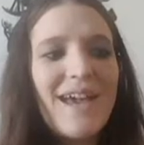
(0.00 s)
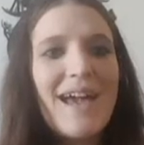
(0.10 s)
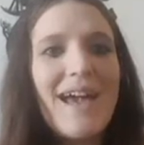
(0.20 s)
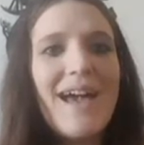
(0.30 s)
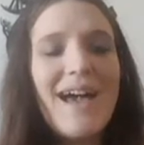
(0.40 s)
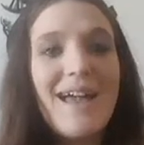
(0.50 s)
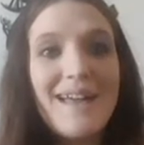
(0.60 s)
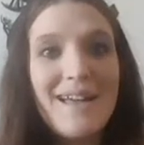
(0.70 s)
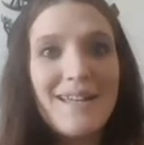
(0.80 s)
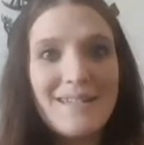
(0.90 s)

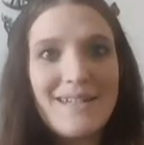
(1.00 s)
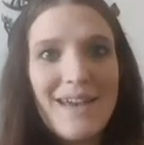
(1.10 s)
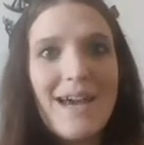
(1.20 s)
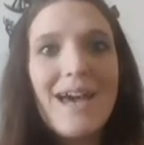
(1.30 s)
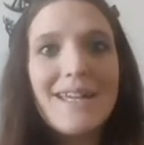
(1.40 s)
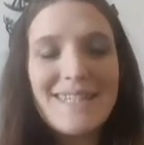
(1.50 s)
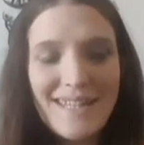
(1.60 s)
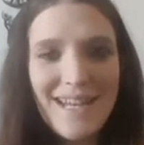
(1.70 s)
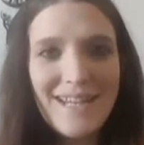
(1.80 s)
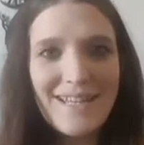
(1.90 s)
and I
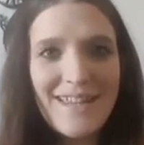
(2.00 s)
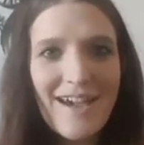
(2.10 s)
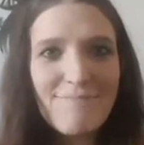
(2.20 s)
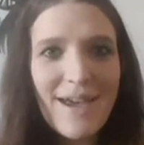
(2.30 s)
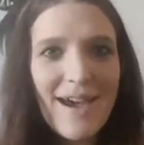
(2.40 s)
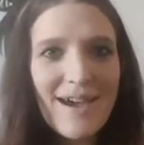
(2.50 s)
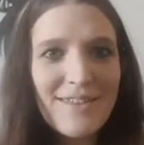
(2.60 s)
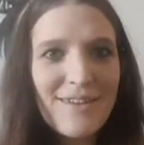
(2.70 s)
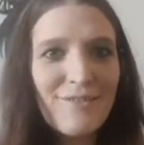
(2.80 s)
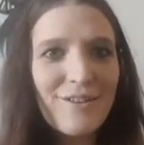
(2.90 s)
stayed in that bath
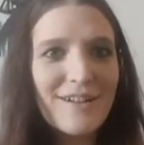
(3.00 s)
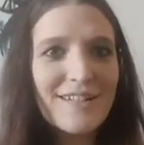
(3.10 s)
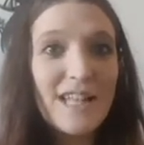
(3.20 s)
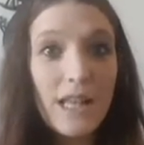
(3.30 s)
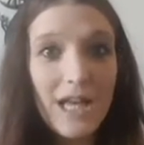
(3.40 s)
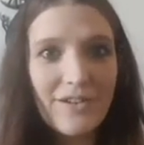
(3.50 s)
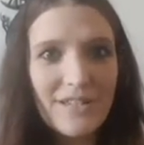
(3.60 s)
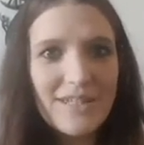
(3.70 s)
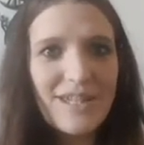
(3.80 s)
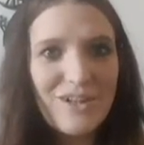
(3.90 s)
for as long
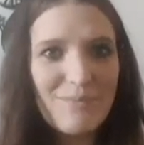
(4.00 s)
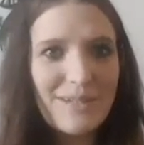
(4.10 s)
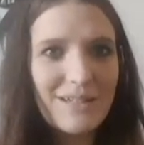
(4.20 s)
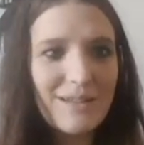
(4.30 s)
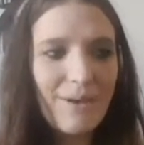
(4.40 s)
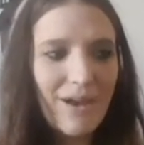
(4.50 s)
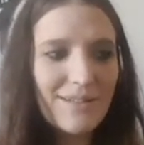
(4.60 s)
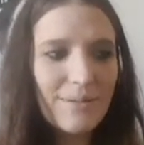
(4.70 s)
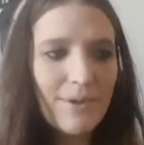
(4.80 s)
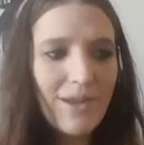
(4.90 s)
as humanly
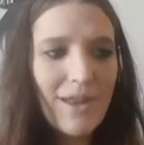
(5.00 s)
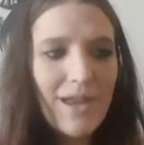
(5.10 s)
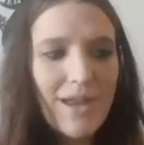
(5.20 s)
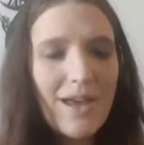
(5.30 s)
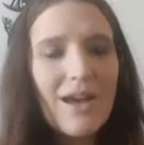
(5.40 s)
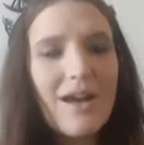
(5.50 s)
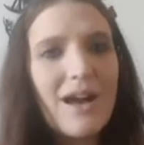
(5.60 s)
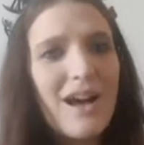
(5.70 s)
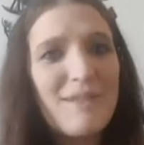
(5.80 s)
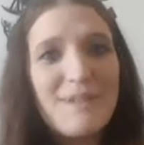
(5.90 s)
possible.
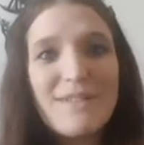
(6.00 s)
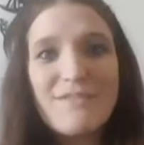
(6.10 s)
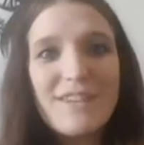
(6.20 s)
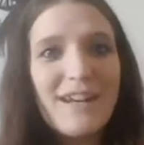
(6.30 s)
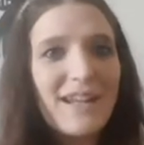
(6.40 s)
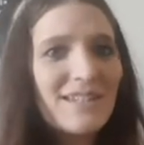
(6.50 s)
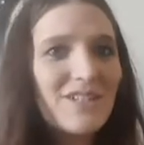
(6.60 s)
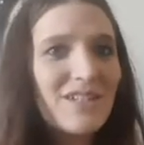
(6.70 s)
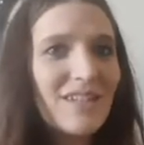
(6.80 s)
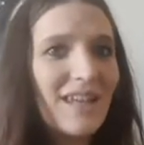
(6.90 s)
And for the next
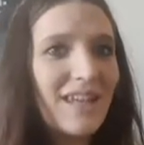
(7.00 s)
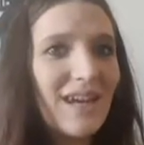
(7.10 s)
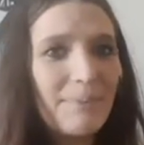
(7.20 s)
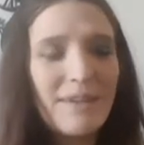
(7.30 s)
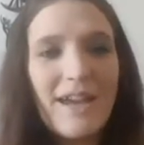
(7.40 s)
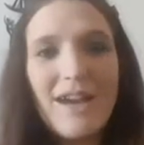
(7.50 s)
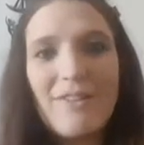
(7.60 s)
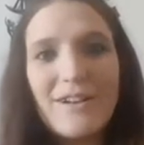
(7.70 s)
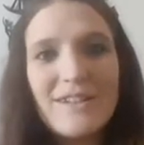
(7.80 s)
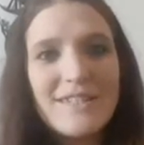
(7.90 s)
like couple
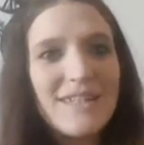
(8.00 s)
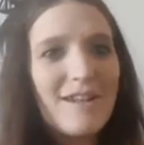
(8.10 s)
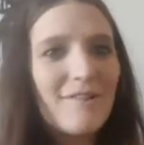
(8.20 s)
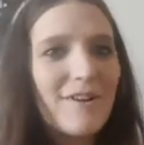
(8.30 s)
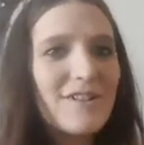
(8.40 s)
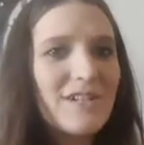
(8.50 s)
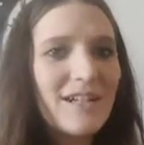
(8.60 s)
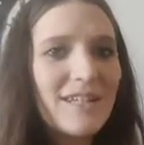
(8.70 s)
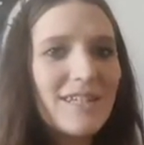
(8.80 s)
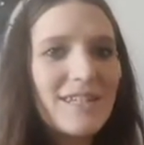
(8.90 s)
hours, they were
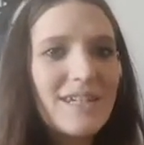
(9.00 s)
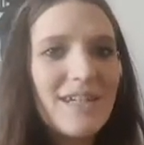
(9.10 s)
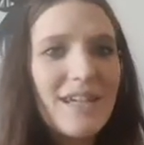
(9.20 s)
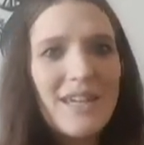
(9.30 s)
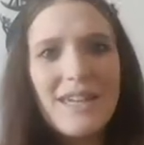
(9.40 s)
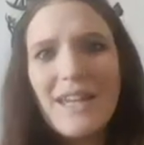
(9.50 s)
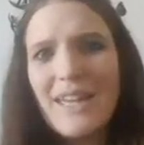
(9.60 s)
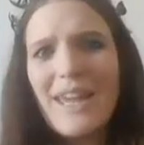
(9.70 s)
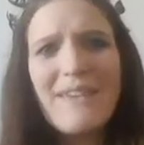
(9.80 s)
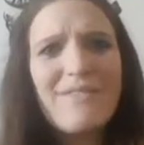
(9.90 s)
just,
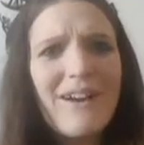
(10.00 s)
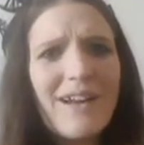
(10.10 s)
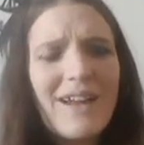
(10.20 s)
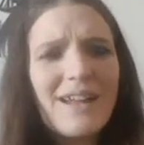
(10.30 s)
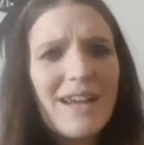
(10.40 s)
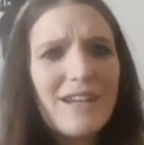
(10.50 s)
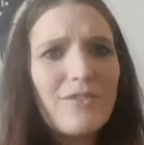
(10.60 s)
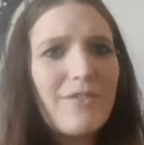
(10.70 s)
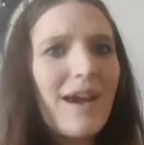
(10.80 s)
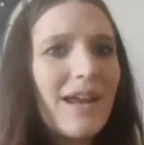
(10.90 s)
again, very kind of
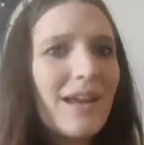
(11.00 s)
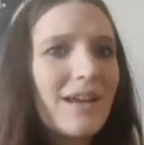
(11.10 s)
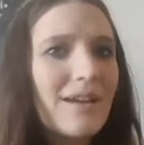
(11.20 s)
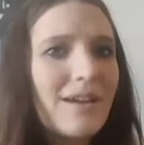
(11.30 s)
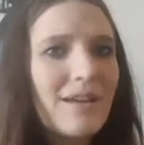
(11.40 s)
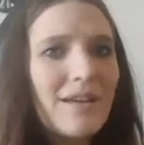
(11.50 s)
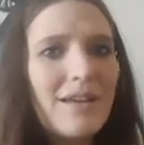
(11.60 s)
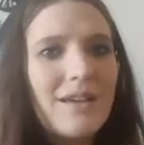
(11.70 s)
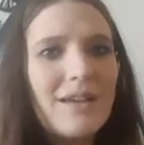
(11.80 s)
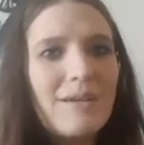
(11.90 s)
erratic,
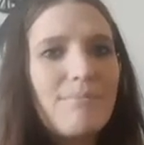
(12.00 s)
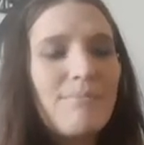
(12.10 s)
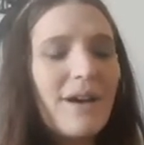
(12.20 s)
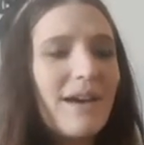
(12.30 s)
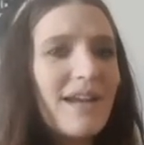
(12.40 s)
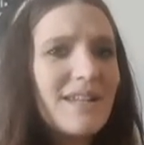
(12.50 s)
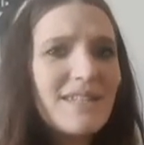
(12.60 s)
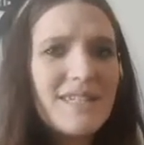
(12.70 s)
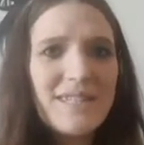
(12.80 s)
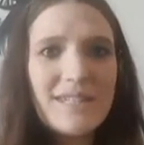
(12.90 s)

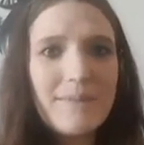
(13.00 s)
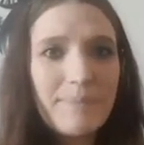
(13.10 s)
but